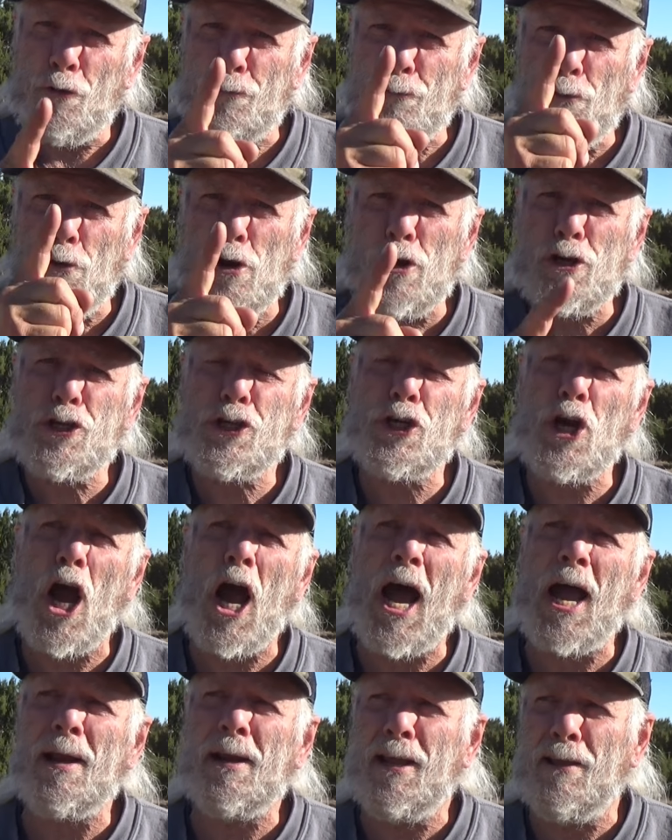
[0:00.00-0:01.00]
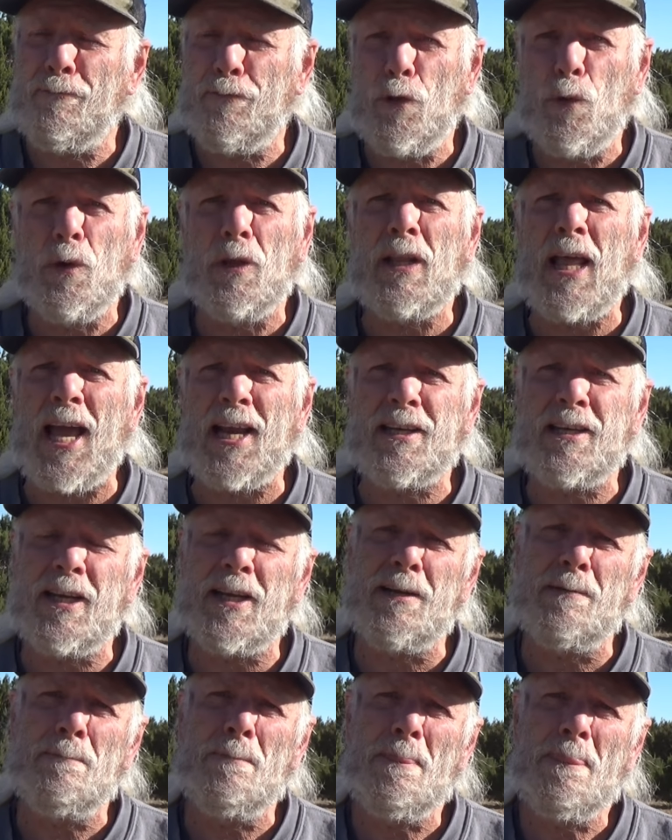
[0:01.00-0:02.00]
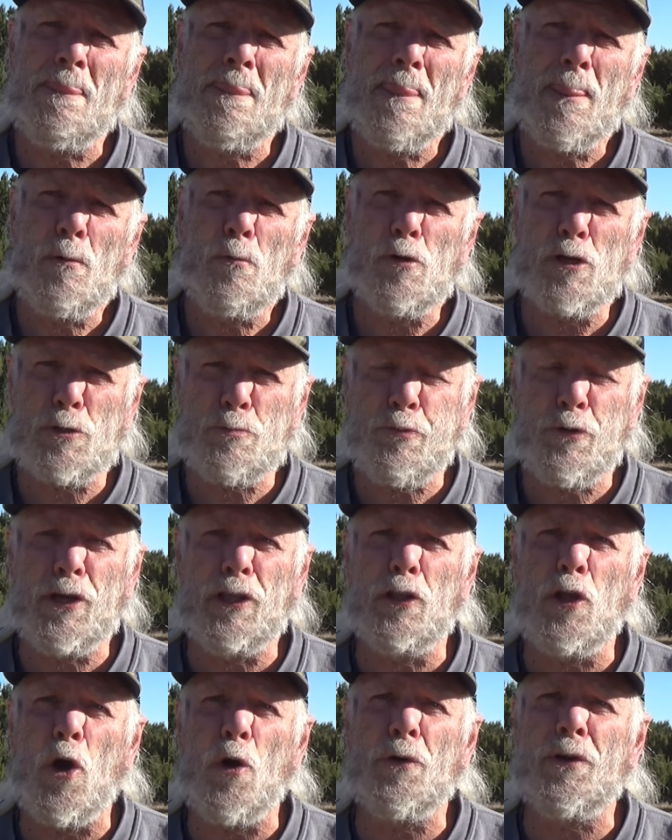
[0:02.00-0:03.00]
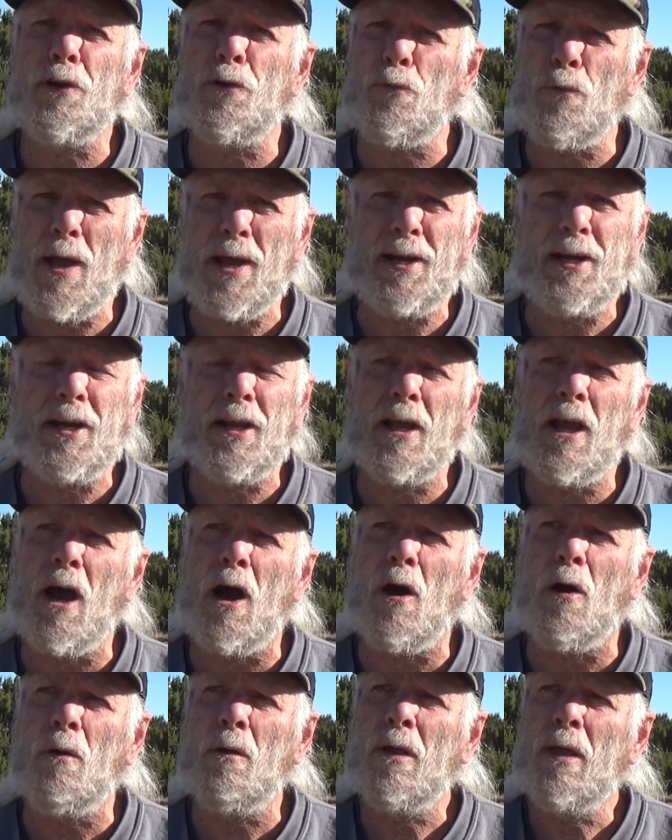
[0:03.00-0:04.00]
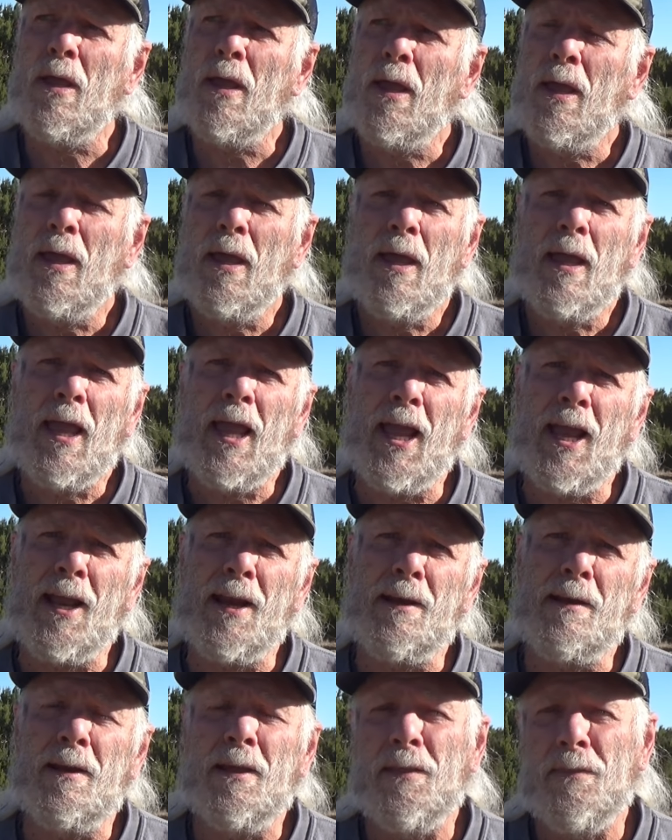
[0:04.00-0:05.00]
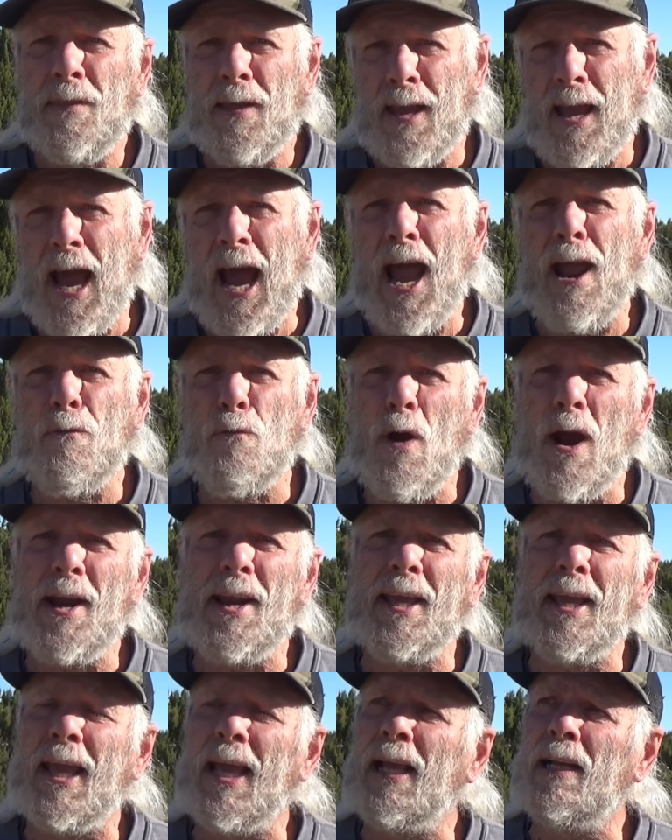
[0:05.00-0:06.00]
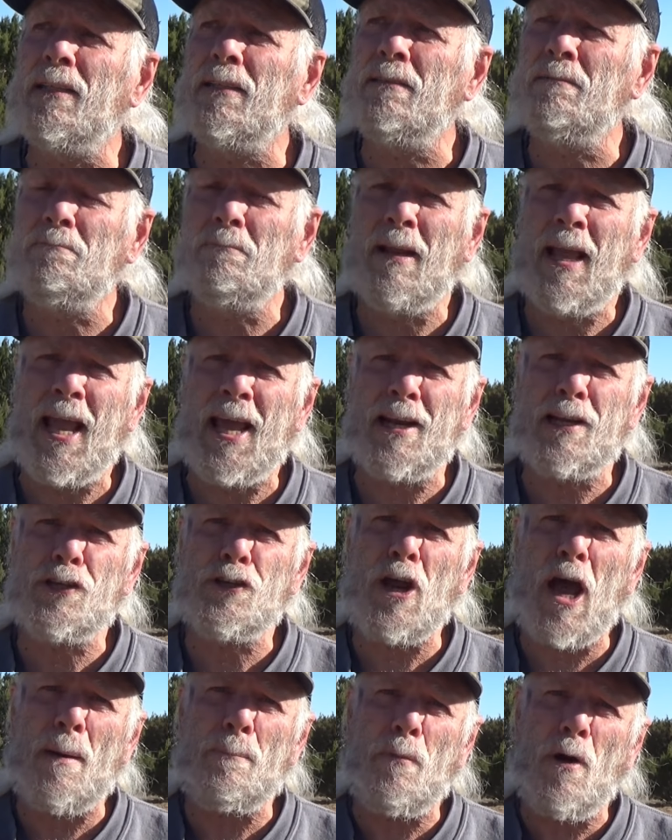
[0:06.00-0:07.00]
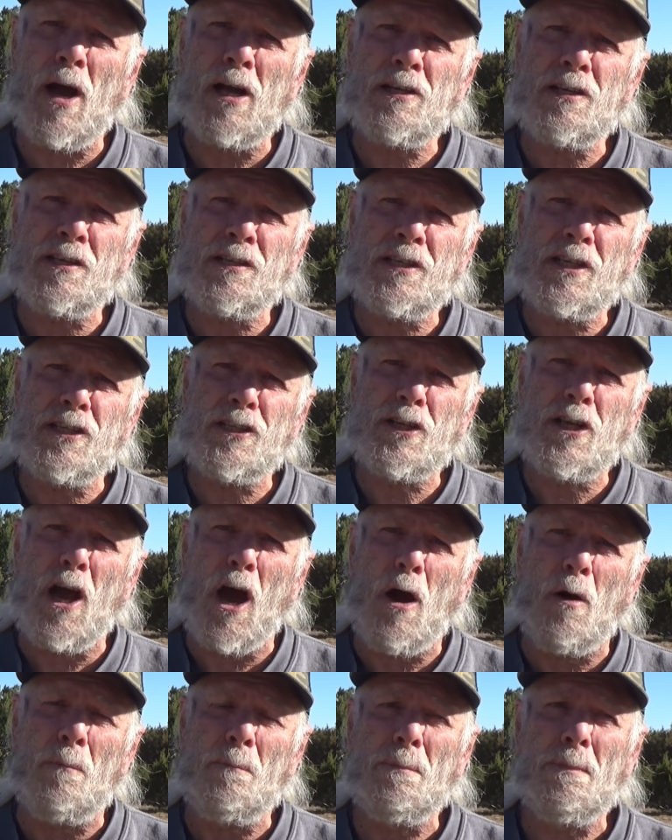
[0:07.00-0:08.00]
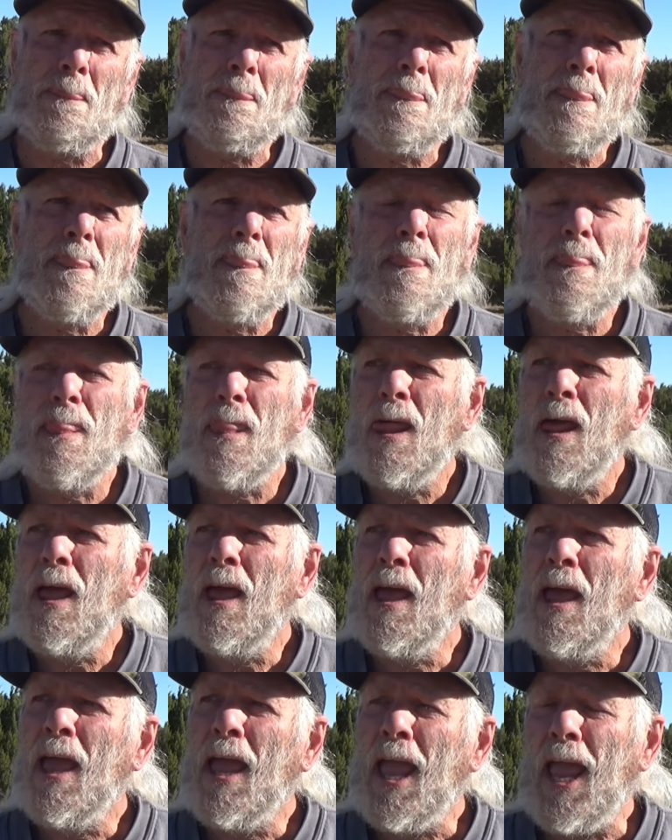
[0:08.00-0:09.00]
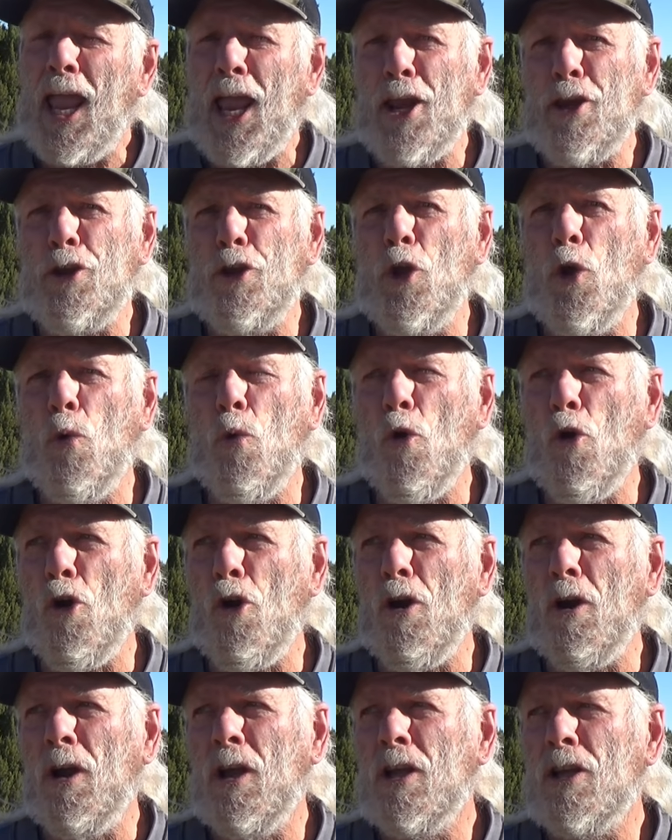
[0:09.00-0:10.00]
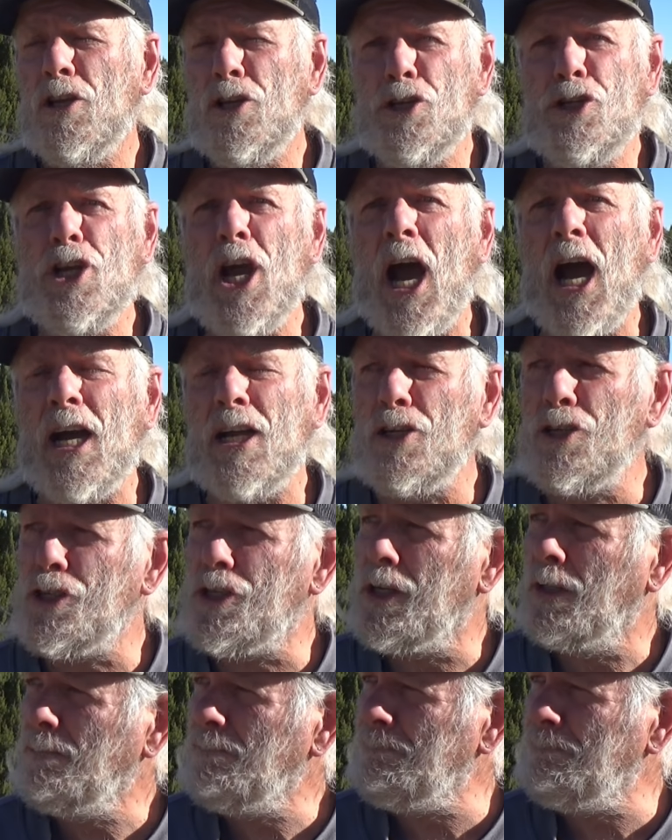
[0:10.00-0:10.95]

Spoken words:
first shot, if you elected, was preloaded, ready to go, and the guy running it had a stopwatch and says, go. And you were judged